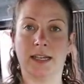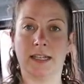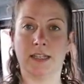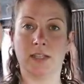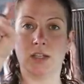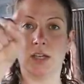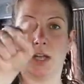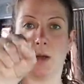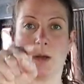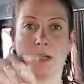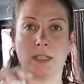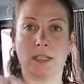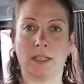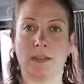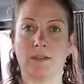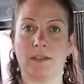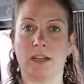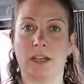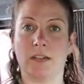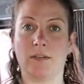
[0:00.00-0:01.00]
Do you know, I don't
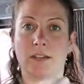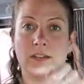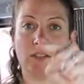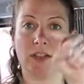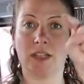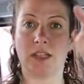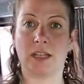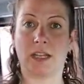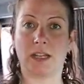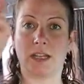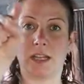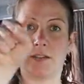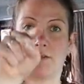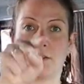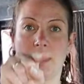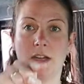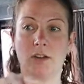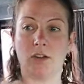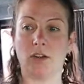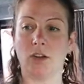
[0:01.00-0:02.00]
even know if I've just done that
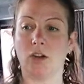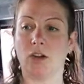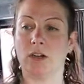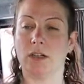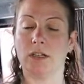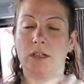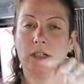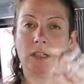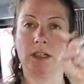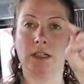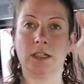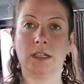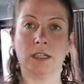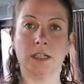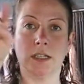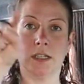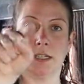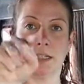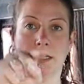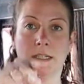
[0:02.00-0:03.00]
right or not.
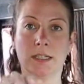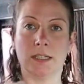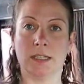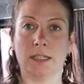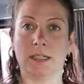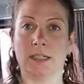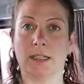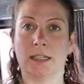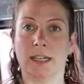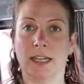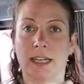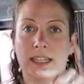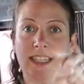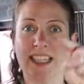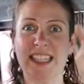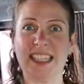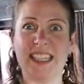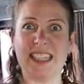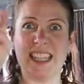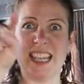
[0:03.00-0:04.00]
And
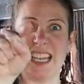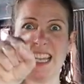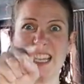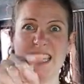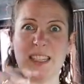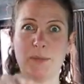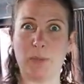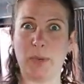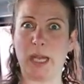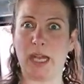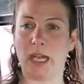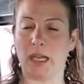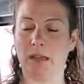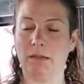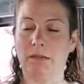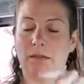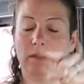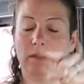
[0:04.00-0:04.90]
this is the easy bit.